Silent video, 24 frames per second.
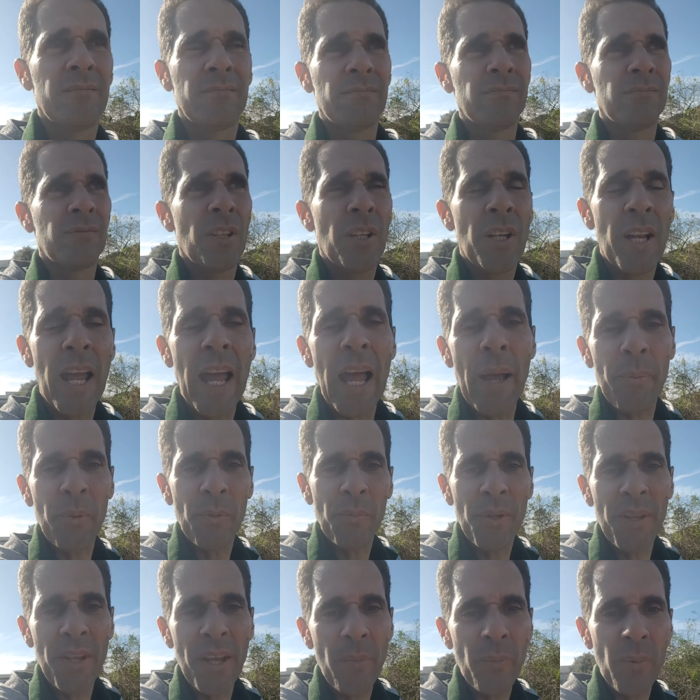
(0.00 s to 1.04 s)
going to happen with
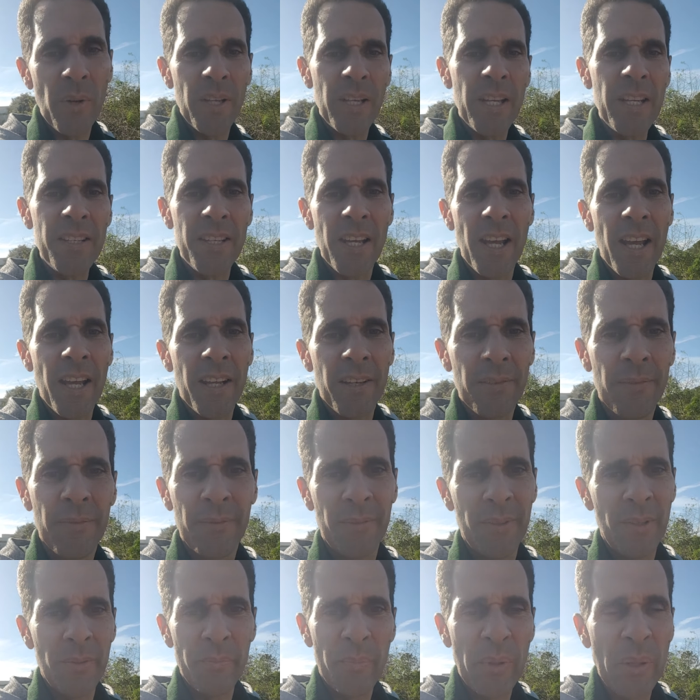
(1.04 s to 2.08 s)
him when he died.
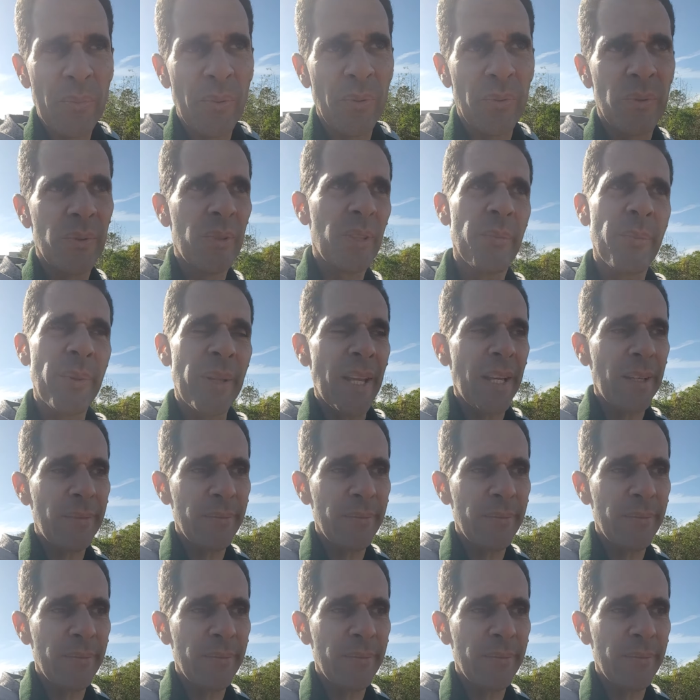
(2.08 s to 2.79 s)
People were going to be like,